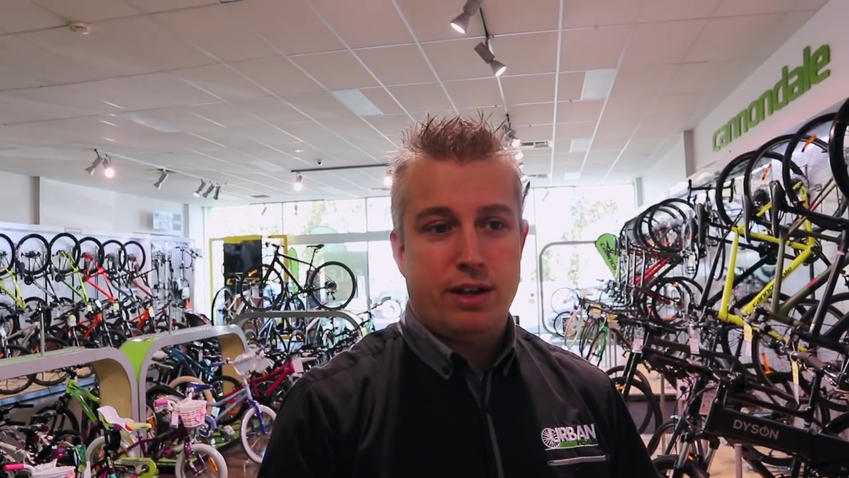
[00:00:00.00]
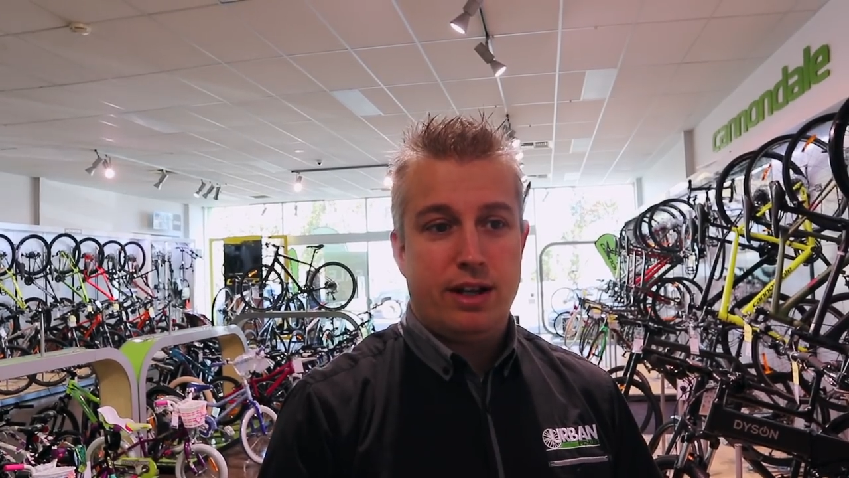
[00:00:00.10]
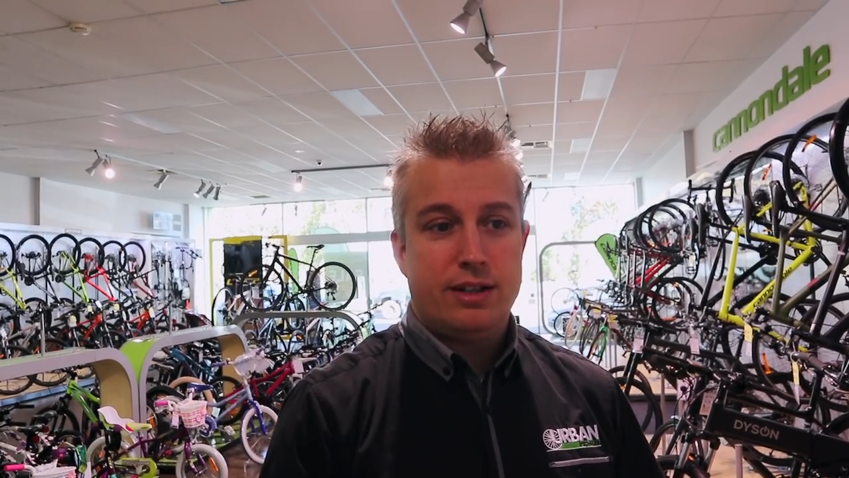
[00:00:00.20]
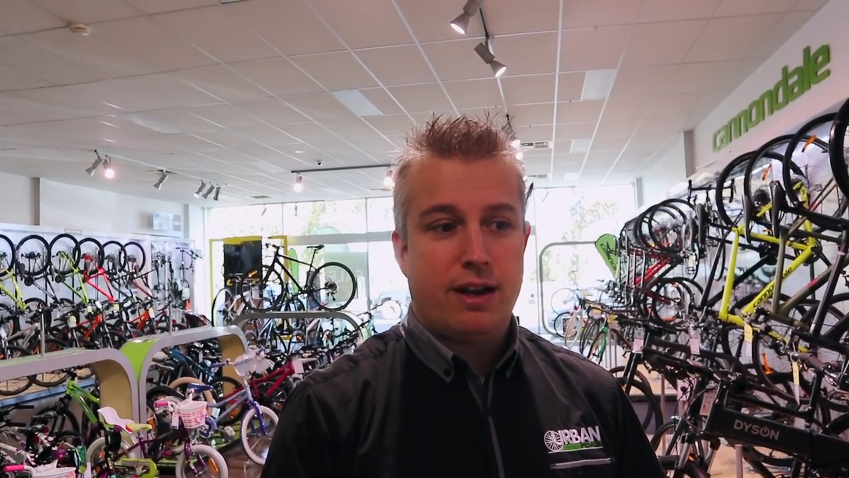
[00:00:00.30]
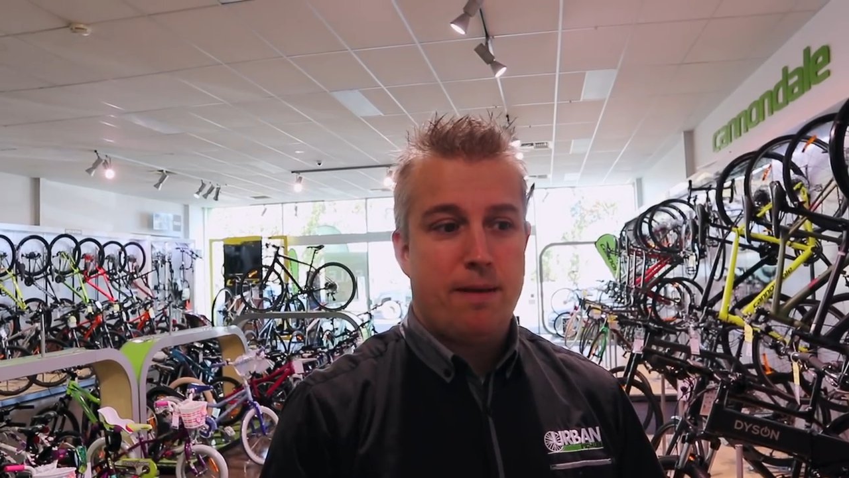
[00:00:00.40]
that
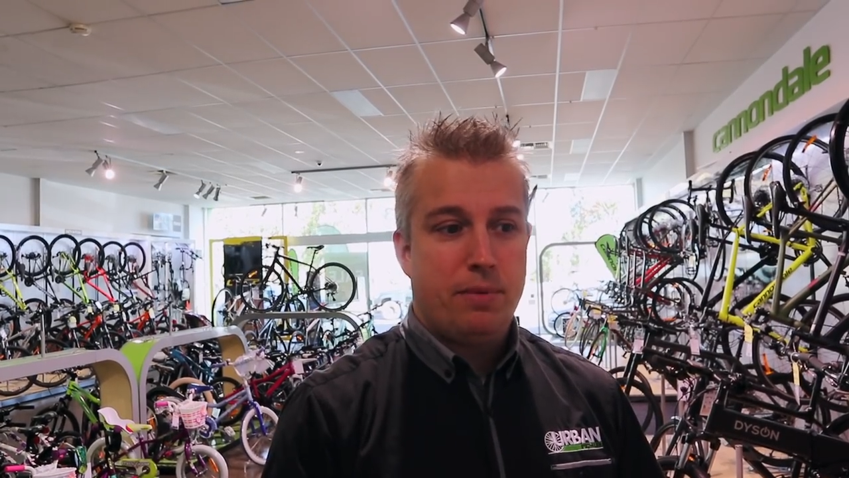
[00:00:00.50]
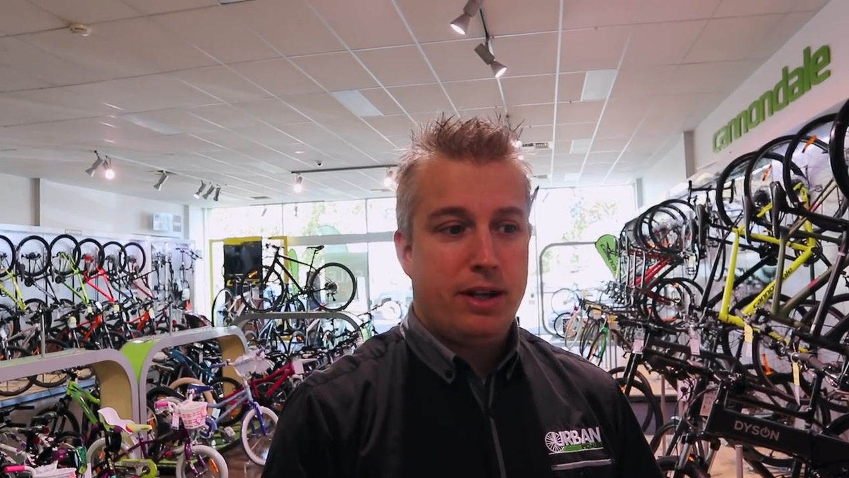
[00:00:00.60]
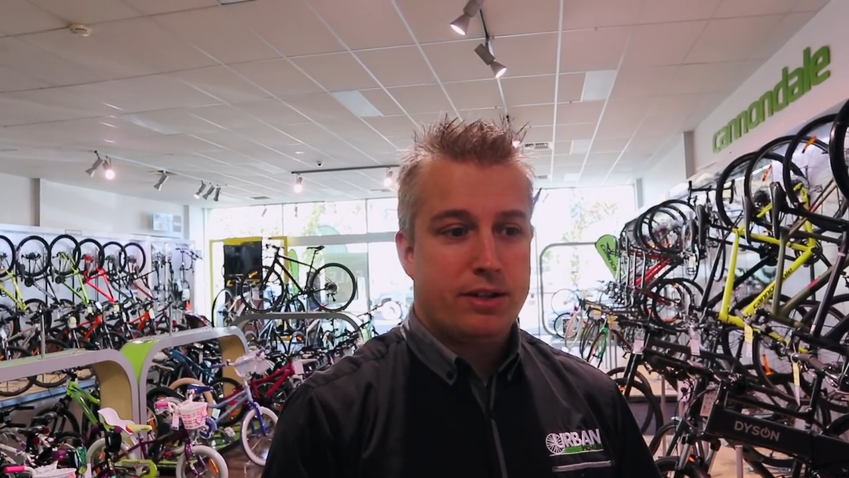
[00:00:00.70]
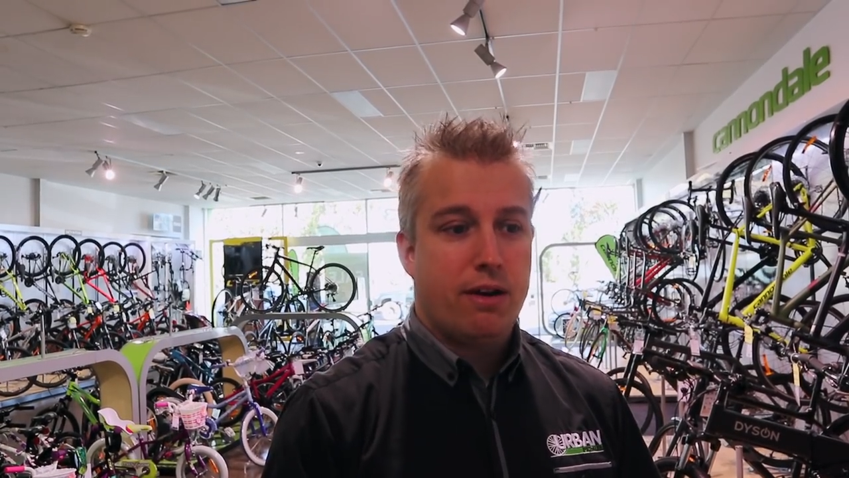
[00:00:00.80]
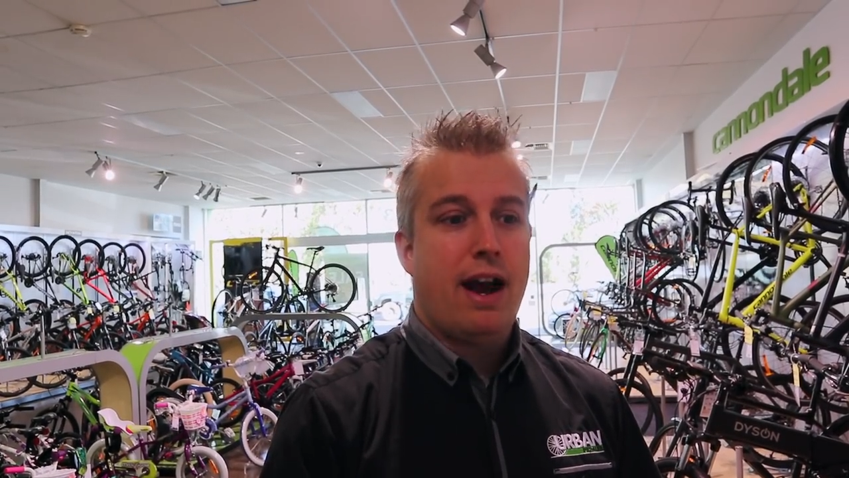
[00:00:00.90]
these
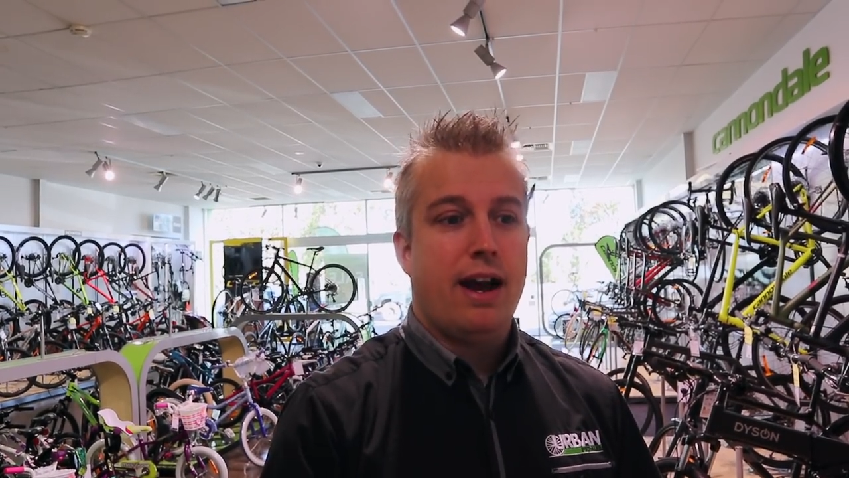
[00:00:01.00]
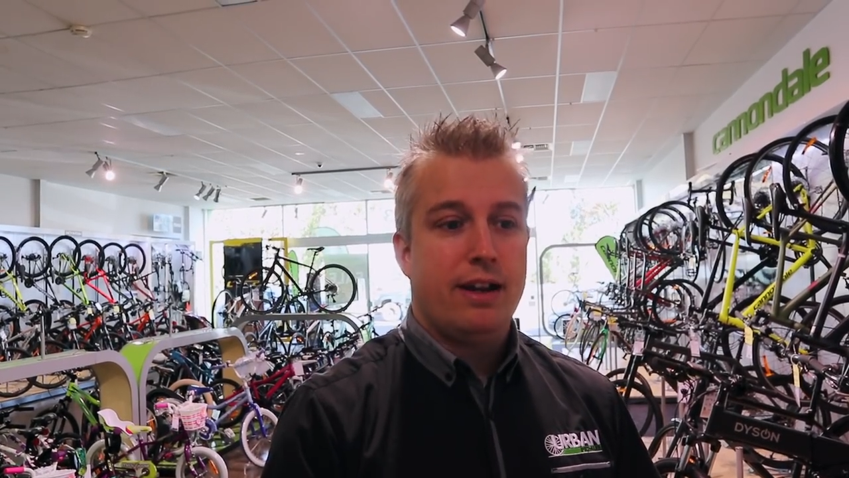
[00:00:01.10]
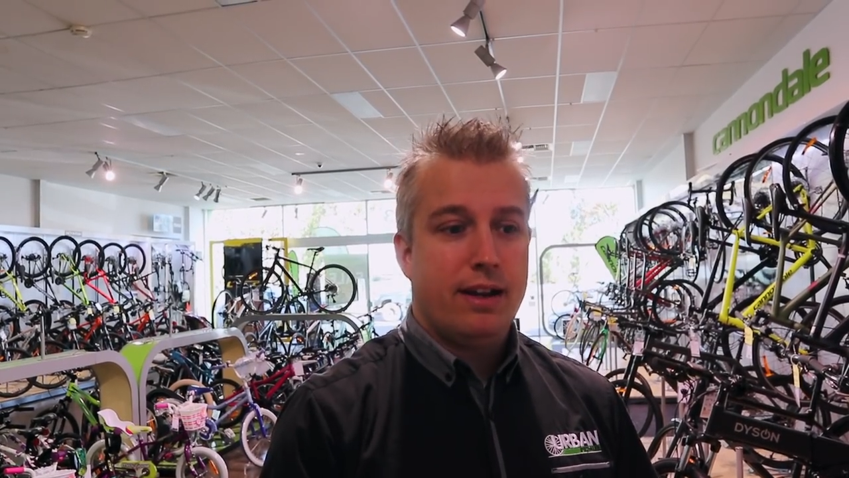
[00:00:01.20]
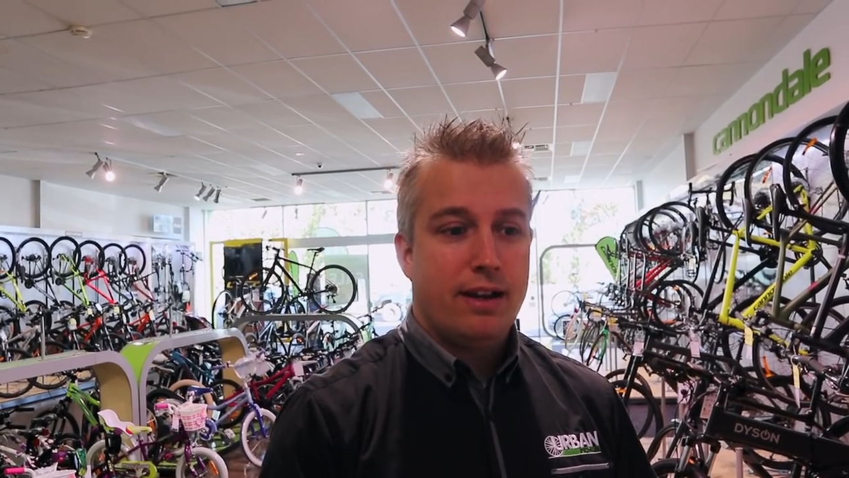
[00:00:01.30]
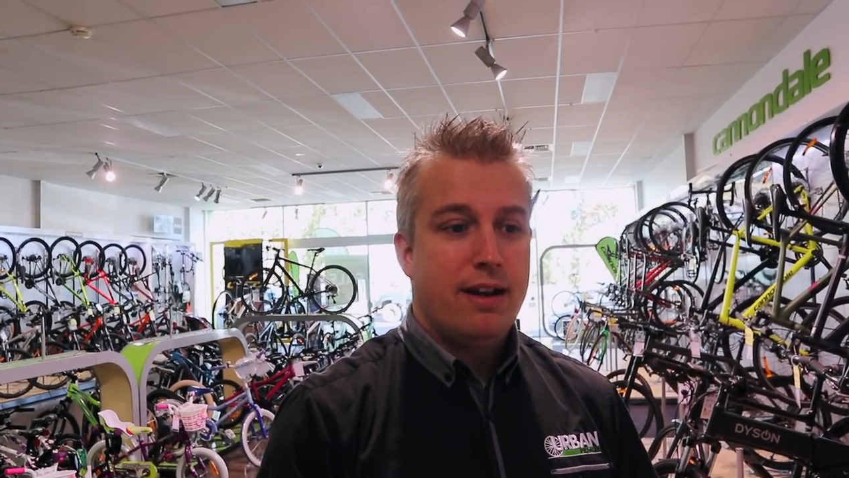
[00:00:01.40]
companies are
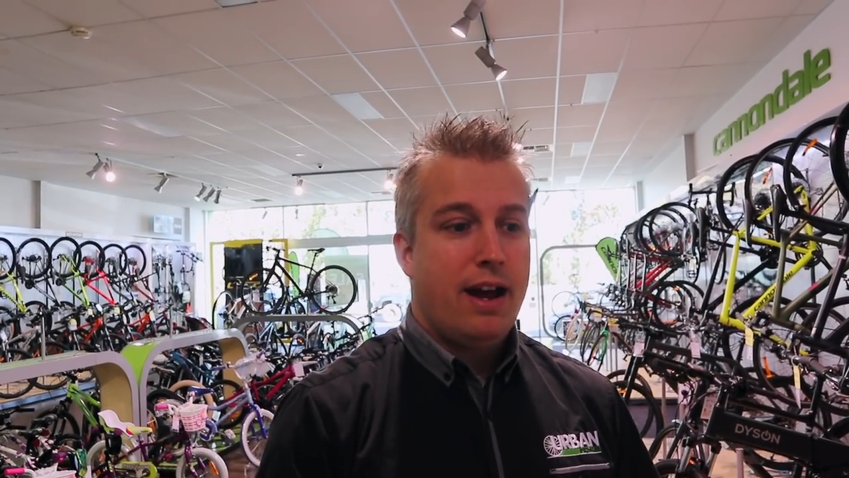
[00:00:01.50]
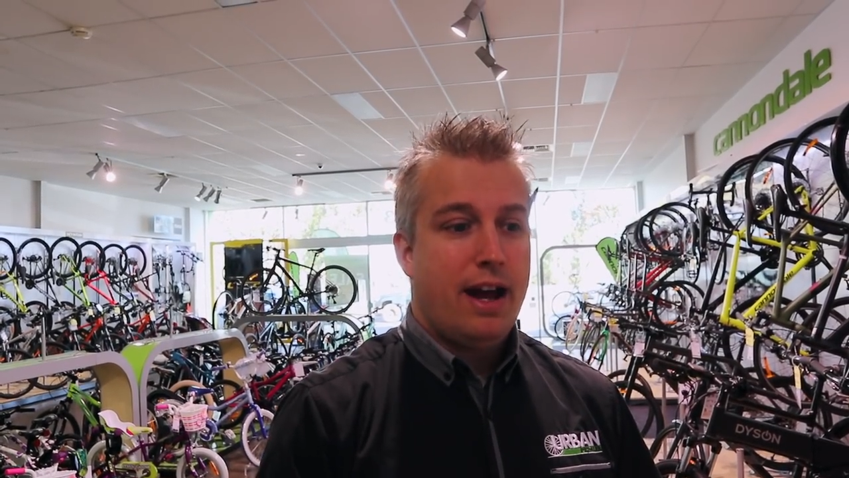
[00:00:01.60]
adding